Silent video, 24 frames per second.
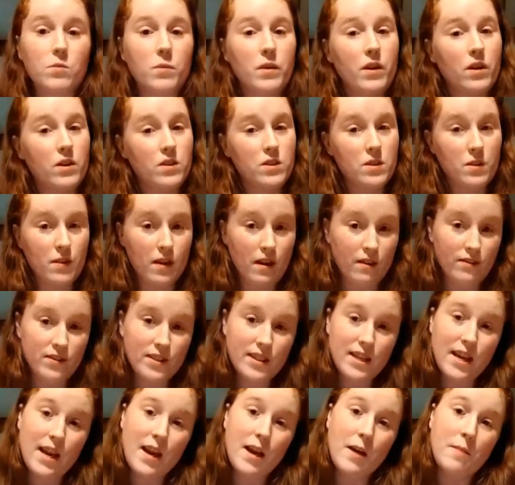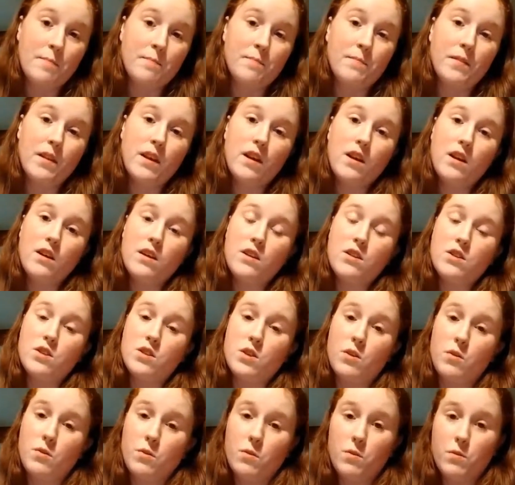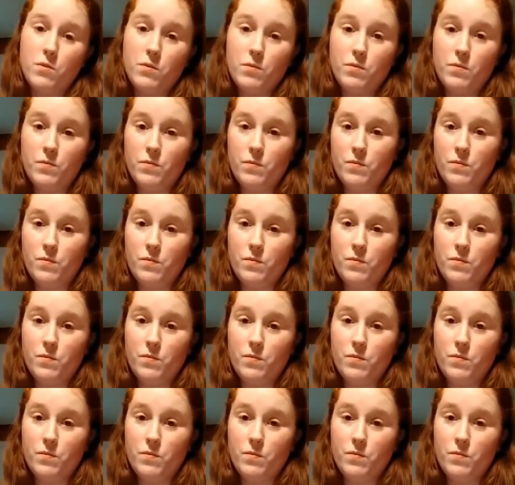We also have Sam, so